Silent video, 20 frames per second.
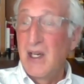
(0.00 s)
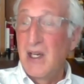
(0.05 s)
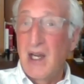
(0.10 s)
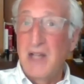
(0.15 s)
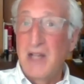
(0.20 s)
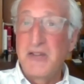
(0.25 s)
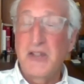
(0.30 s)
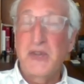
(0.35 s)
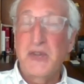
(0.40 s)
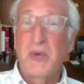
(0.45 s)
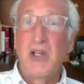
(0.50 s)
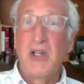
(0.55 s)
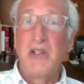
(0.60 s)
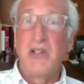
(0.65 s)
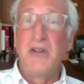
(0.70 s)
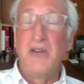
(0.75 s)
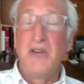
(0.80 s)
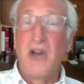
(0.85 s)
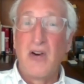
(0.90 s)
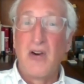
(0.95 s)
I just want
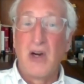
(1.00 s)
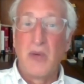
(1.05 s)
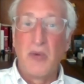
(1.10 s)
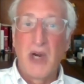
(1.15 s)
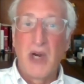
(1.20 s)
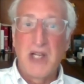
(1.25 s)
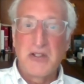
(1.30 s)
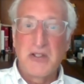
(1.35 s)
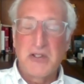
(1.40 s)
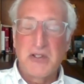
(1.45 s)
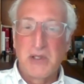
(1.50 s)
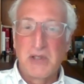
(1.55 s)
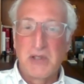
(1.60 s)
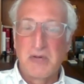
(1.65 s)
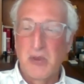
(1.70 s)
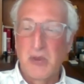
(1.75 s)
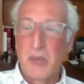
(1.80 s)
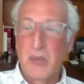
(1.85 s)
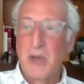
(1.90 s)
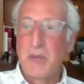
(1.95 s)
you to know I'm registering
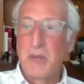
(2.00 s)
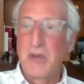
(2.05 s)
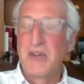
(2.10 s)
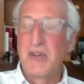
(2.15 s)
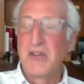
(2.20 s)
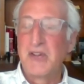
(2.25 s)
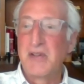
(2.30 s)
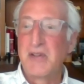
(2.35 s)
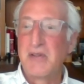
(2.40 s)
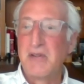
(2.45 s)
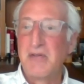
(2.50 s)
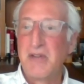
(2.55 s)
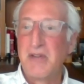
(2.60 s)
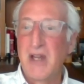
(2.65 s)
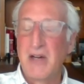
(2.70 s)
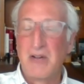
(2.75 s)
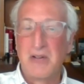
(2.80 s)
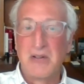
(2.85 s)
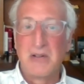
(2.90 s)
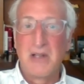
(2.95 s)
for purposes of the
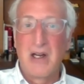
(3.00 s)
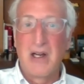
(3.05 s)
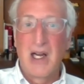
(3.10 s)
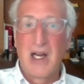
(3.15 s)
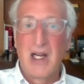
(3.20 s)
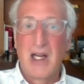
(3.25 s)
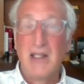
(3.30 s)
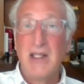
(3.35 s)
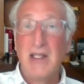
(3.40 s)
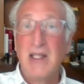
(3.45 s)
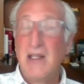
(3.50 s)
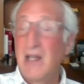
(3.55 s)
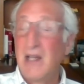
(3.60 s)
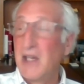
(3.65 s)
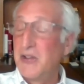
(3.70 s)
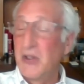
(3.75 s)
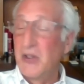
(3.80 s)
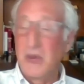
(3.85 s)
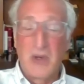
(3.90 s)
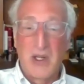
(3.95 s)
federal law.
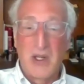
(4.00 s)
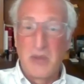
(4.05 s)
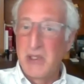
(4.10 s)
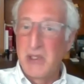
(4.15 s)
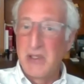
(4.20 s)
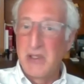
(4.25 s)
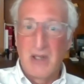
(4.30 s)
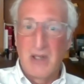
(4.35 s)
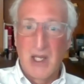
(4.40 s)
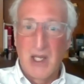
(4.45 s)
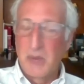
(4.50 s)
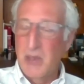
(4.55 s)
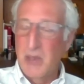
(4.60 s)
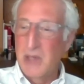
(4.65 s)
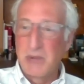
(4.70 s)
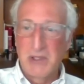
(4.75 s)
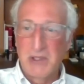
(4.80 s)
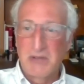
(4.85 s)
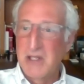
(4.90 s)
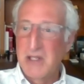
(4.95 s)
I don't want to be on a
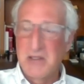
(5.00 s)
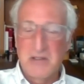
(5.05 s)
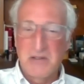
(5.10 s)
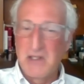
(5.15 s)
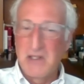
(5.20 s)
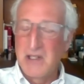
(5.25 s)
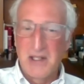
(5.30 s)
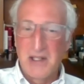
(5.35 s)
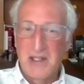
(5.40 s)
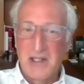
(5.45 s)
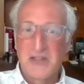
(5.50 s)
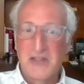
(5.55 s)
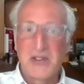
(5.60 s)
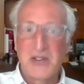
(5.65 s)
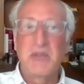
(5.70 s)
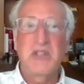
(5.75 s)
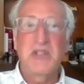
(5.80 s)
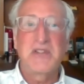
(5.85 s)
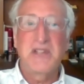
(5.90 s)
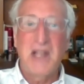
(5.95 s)
public registry, nothing
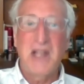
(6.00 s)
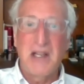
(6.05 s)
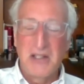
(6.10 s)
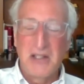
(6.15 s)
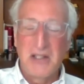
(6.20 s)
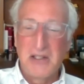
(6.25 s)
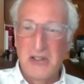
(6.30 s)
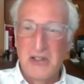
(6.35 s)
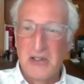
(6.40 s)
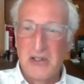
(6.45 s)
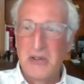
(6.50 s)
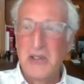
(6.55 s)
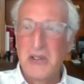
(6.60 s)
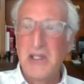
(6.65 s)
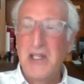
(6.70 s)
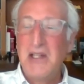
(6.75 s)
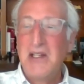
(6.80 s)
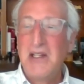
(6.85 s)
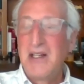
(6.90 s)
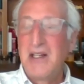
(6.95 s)
else. I'm just telling you
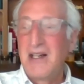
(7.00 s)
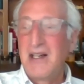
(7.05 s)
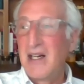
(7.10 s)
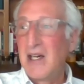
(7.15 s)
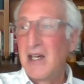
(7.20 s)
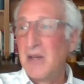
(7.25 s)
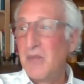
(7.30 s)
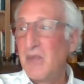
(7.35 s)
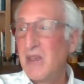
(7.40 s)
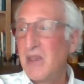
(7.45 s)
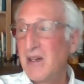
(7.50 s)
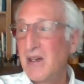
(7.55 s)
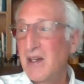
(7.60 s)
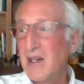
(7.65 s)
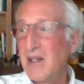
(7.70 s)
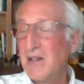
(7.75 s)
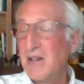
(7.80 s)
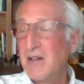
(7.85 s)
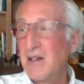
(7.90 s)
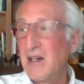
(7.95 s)

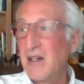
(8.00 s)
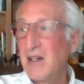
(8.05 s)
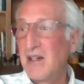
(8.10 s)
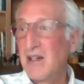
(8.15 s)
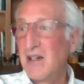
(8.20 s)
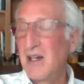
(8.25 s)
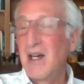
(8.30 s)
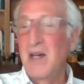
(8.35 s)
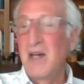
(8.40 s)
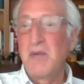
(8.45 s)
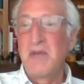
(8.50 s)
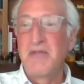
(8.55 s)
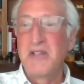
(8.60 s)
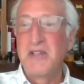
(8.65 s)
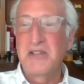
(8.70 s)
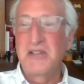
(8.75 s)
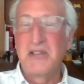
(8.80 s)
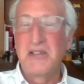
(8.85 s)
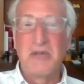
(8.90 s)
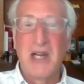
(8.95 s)
I'm
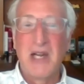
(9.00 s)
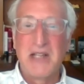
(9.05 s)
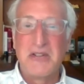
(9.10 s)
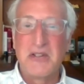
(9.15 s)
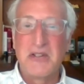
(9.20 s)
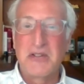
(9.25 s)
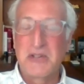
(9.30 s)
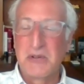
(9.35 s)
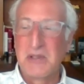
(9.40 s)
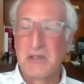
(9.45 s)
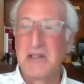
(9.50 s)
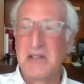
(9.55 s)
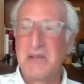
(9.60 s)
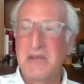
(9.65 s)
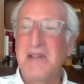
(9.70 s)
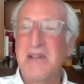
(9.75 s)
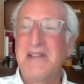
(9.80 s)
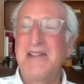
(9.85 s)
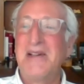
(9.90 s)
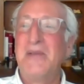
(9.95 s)
officially registering,
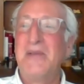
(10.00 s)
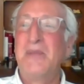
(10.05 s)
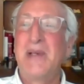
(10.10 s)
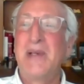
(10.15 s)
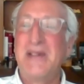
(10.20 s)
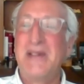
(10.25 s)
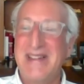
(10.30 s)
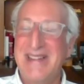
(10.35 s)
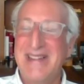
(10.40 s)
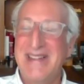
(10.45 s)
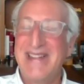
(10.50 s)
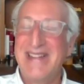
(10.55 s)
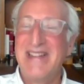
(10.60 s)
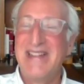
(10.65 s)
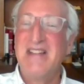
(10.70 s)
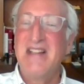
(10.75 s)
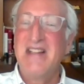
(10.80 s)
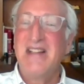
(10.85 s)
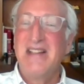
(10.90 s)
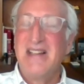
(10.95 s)
period.
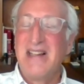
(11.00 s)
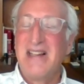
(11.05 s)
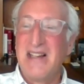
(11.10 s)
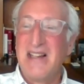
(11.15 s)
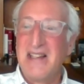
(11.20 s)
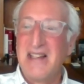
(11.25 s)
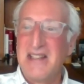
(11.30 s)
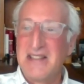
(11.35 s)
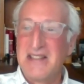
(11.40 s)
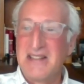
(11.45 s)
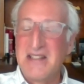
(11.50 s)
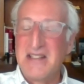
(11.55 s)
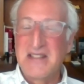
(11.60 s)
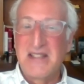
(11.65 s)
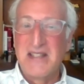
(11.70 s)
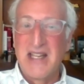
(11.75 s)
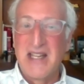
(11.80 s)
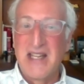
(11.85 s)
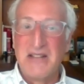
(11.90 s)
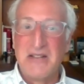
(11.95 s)
And at
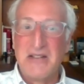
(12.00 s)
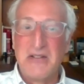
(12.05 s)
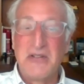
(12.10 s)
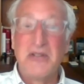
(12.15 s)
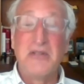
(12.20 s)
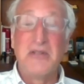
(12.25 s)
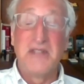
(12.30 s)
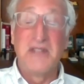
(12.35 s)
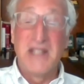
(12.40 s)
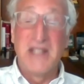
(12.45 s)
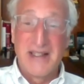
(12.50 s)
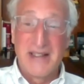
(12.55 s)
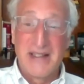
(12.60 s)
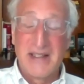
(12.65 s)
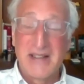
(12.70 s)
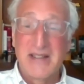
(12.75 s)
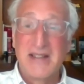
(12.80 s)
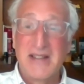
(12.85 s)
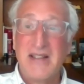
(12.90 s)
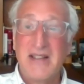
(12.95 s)
least then you've done
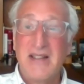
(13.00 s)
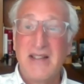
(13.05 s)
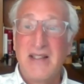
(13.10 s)
it.